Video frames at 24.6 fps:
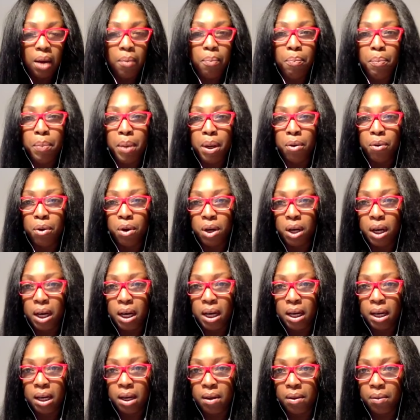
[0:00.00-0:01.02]
a mirror
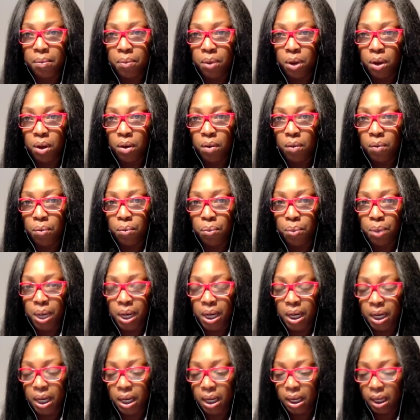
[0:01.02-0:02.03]

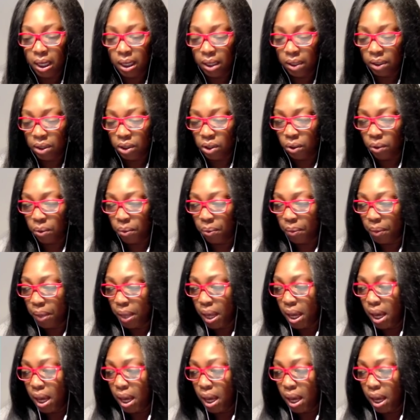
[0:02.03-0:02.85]
reading, so